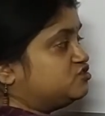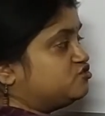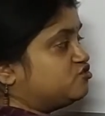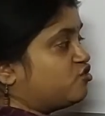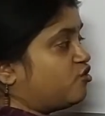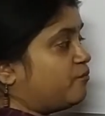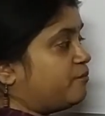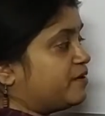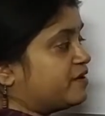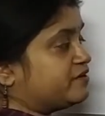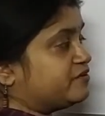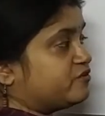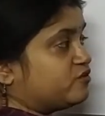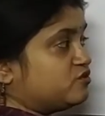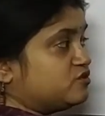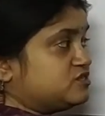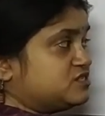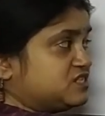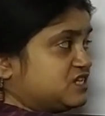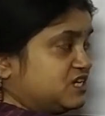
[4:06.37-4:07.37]
drop
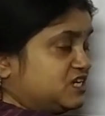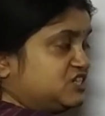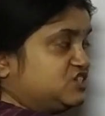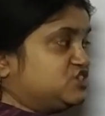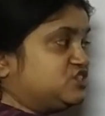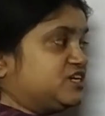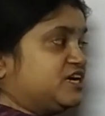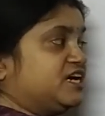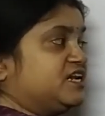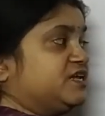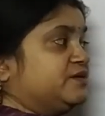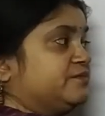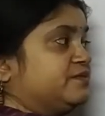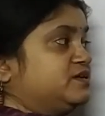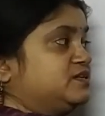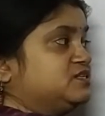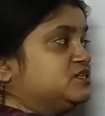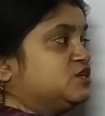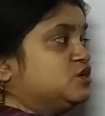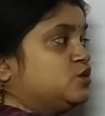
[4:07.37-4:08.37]
across each
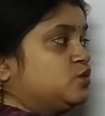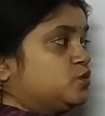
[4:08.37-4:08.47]
element